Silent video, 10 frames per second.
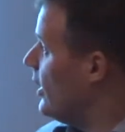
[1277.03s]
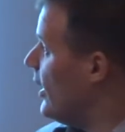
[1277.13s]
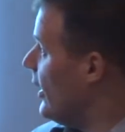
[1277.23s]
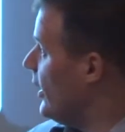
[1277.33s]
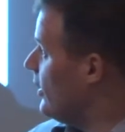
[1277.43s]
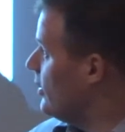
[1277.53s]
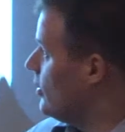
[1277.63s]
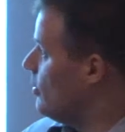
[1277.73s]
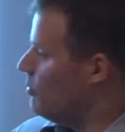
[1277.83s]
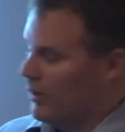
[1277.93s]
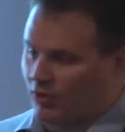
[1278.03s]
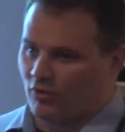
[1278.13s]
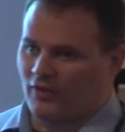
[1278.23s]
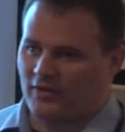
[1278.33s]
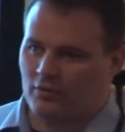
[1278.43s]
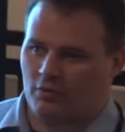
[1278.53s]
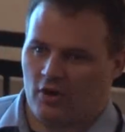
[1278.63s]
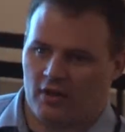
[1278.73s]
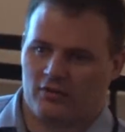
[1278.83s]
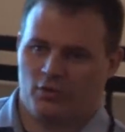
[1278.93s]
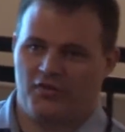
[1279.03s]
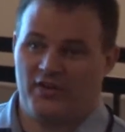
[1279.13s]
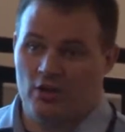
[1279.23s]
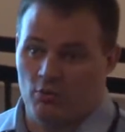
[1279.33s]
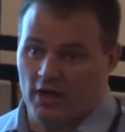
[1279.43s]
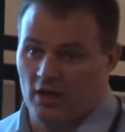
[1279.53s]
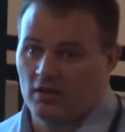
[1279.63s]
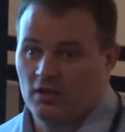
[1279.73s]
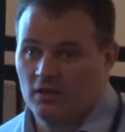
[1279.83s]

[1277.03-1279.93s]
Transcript: and microvisor products will sell well.